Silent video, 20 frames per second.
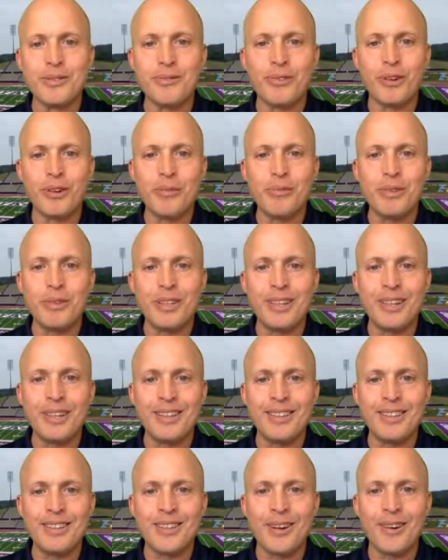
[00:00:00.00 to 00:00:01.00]
from
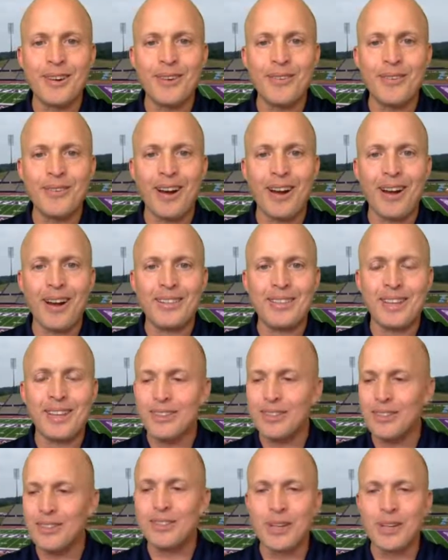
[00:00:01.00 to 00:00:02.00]
the Jerry Rice in
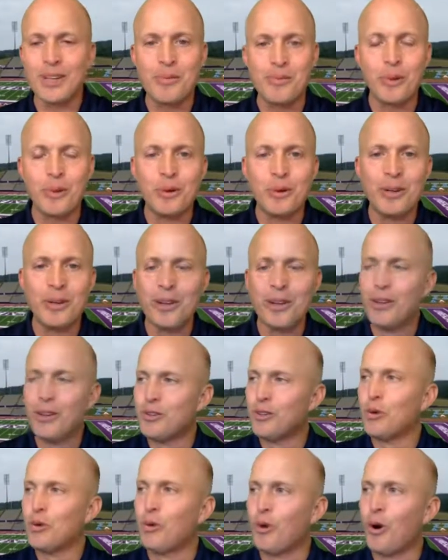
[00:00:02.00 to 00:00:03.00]
the steam room.
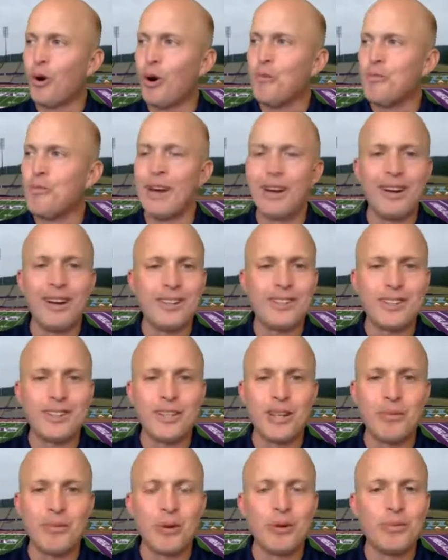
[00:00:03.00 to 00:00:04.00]
Two grown men in a
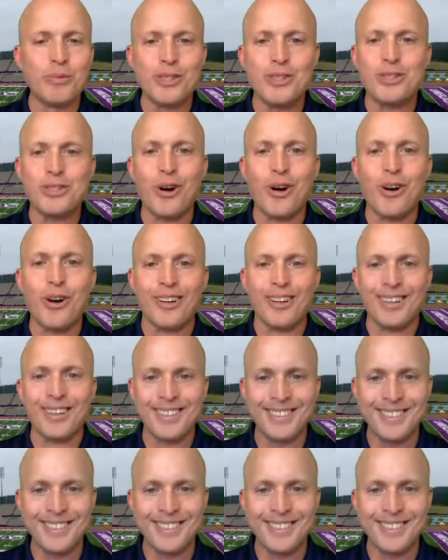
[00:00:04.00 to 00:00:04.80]
steam room just talking.